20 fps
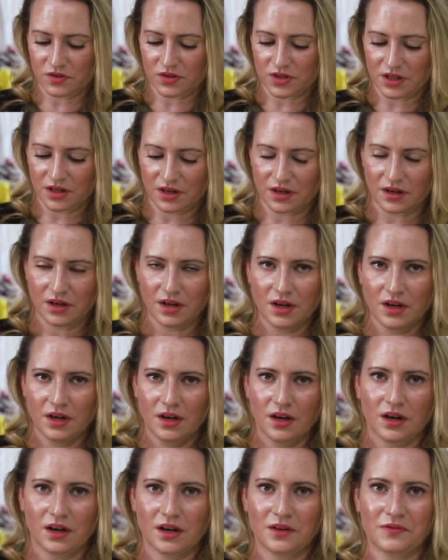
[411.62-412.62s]
routine.
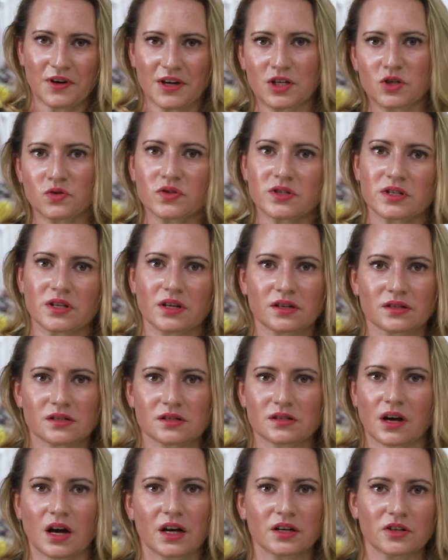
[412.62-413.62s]
If I use
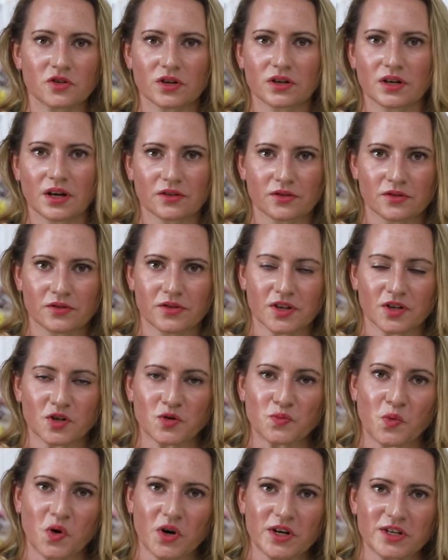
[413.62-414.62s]
this under another
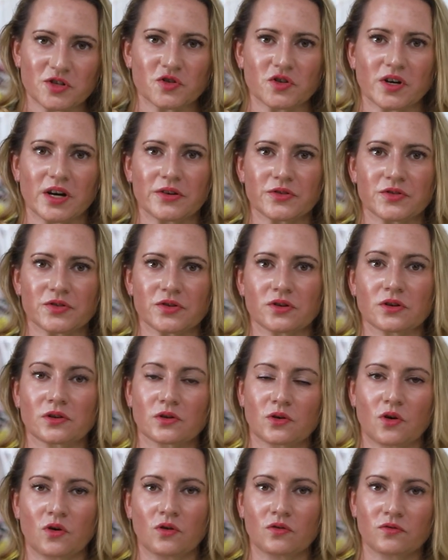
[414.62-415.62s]
thicker moisturizer
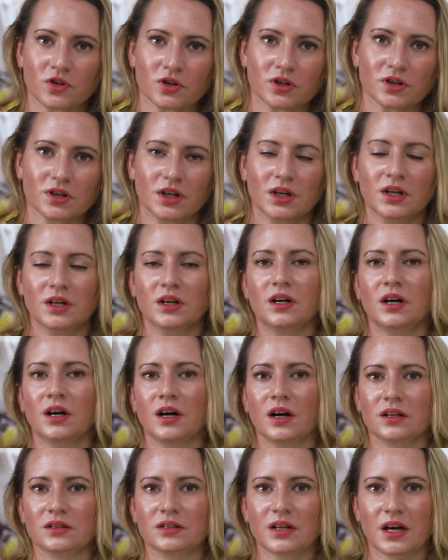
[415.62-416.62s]
or over
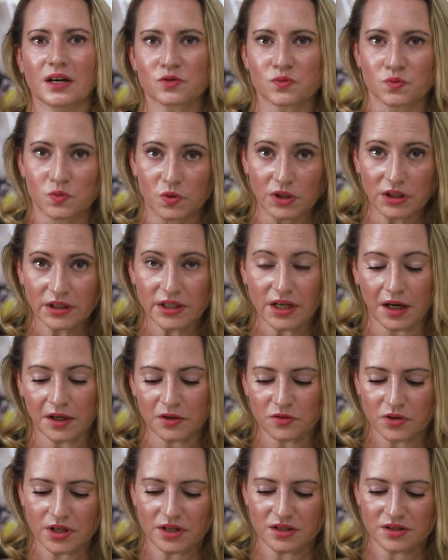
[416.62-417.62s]
a nice, really
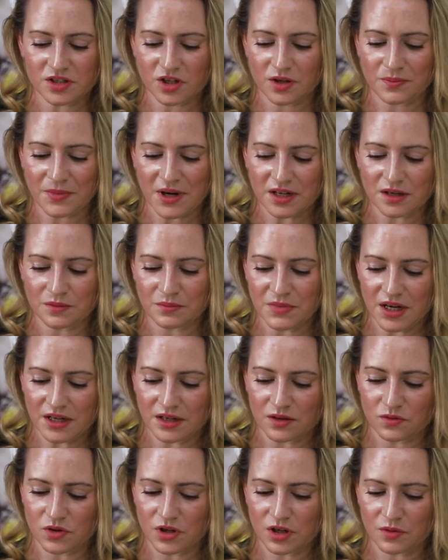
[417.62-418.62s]
hydrating serum, I can
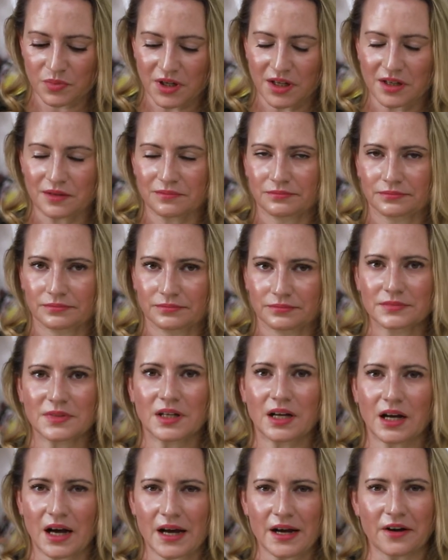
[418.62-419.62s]
make it work, but
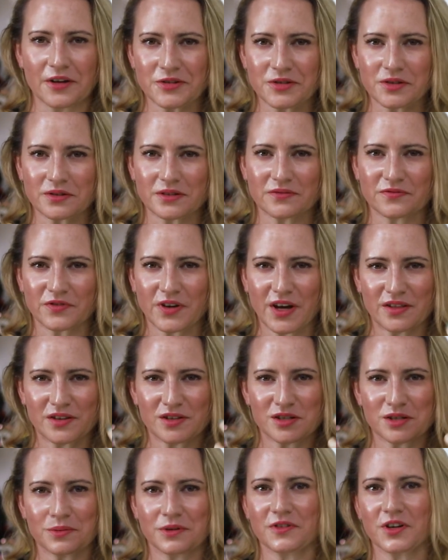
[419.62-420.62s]
I also didn't find
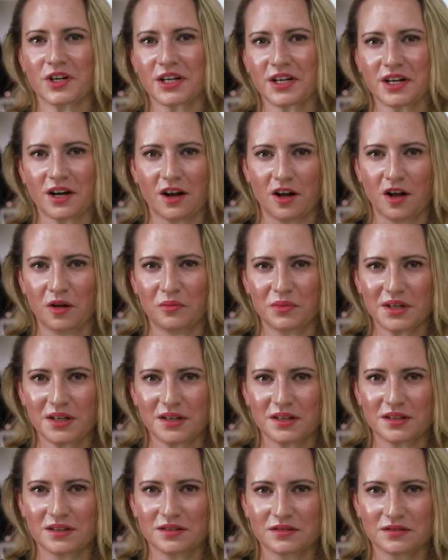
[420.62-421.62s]
this to be very
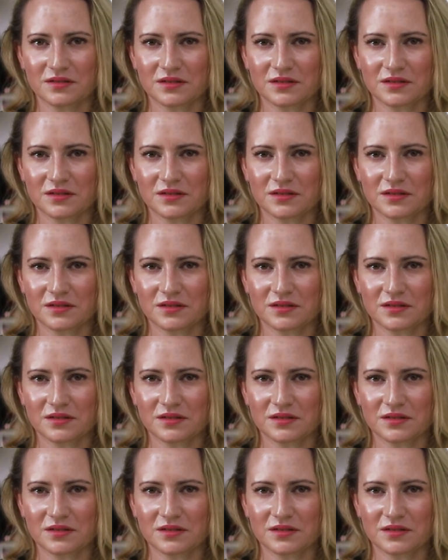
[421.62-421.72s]
calming,